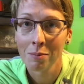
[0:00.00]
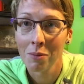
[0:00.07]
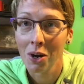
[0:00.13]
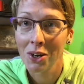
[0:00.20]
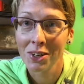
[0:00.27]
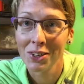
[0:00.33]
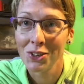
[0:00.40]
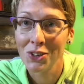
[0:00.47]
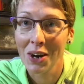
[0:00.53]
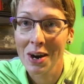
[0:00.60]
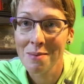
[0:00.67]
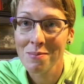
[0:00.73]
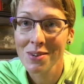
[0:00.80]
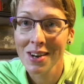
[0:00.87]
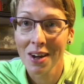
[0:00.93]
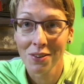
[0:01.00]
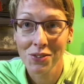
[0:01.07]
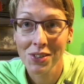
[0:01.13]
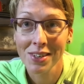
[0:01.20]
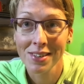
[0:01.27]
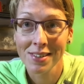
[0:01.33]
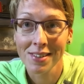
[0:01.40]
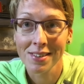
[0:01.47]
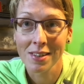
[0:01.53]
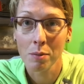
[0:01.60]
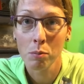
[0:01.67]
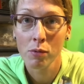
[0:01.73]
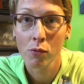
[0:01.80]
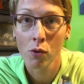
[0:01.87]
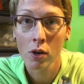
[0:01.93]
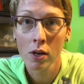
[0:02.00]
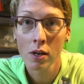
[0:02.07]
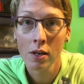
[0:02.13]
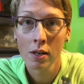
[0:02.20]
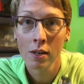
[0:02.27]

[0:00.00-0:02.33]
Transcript: I'm not going to try and pronounce it, as I said before.